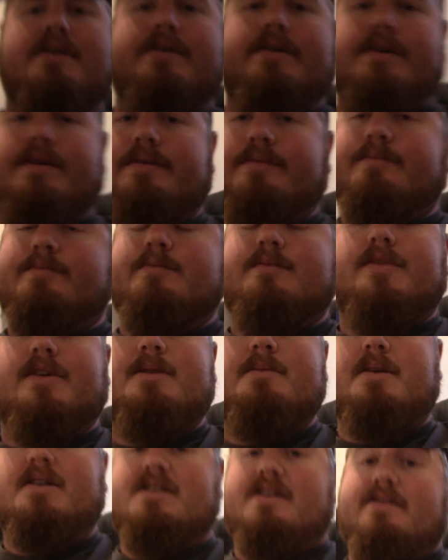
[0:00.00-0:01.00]
or
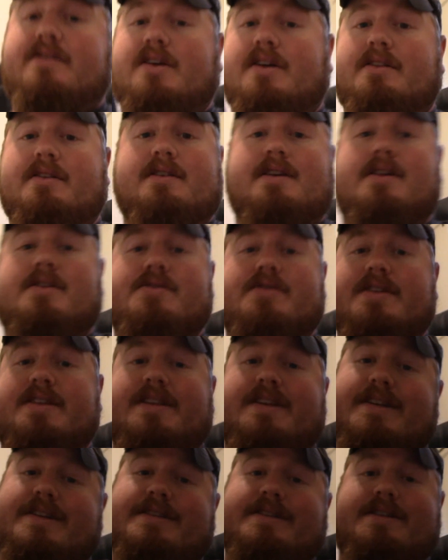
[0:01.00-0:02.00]
pretty much every other country
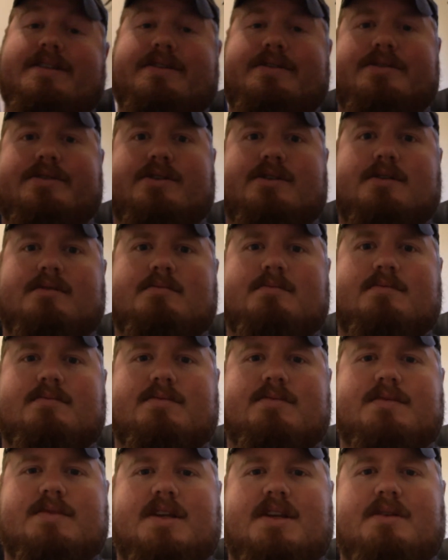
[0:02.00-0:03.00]
that doesn't use our,
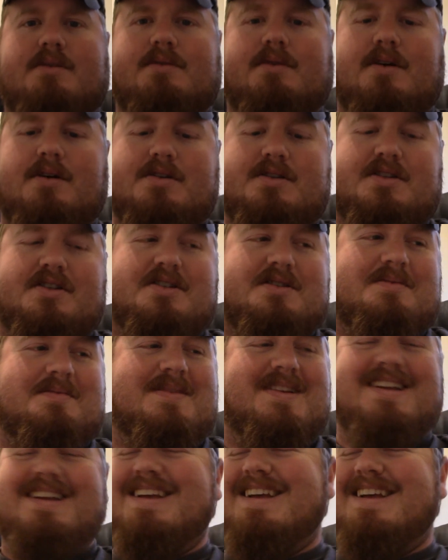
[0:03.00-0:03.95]
you know, our system.